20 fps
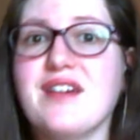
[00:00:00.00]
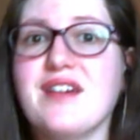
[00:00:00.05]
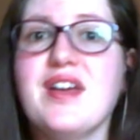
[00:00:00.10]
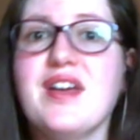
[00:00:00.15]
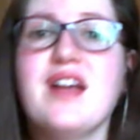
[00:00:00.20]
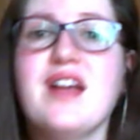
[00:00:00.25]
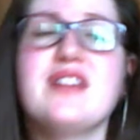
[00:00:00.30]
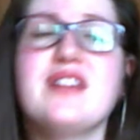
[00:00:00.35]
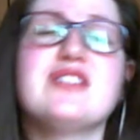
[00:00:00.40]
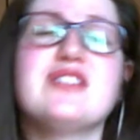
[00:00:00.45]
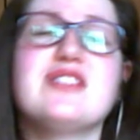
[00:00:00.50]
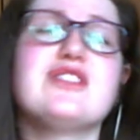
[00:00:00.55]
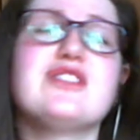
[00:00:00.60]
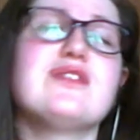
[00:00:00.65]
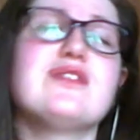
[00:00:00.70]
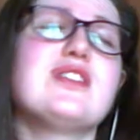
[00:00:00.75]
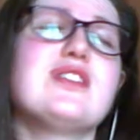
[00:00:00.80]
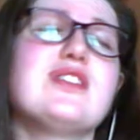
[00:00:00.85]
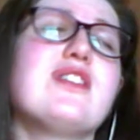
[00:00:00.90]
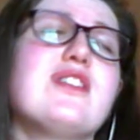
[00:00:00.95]
There
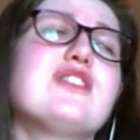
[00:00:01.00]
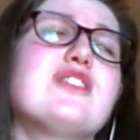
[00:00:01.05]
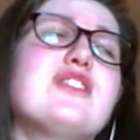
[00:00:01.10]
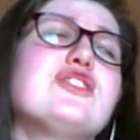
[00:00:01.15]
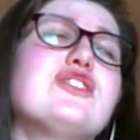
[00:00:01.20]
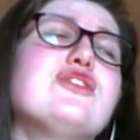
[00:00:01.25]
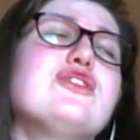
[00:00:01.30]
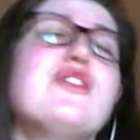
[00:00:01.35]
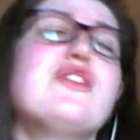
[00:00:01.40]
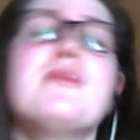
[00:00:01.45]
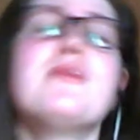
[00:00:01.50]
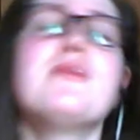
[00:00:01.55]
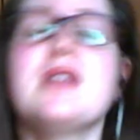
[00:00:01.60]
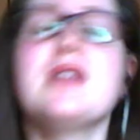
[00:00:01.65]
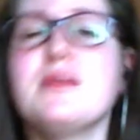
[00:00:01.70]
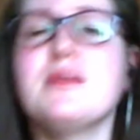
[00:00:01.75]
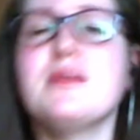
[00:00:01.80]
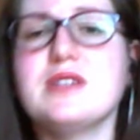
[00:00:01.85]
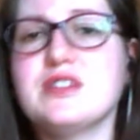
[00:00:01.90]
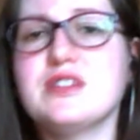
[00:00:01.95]
are so many
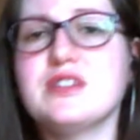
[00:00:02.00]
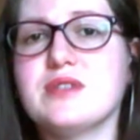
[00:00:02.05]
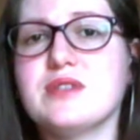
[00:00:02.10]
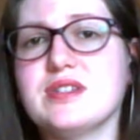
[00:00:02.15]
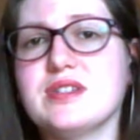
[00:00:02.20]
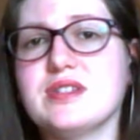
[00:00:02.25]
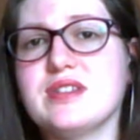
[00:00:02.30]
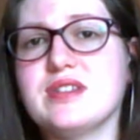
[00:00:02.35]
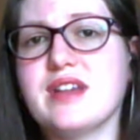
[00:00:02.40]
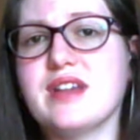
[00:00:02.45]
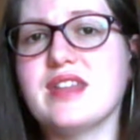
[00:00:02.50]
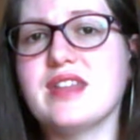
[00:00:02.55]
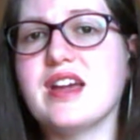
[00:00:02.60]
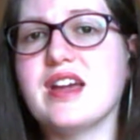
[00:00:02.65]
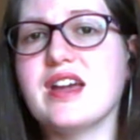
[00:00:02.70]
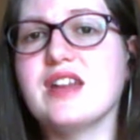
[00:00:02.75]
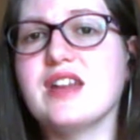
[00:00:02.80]
resources online.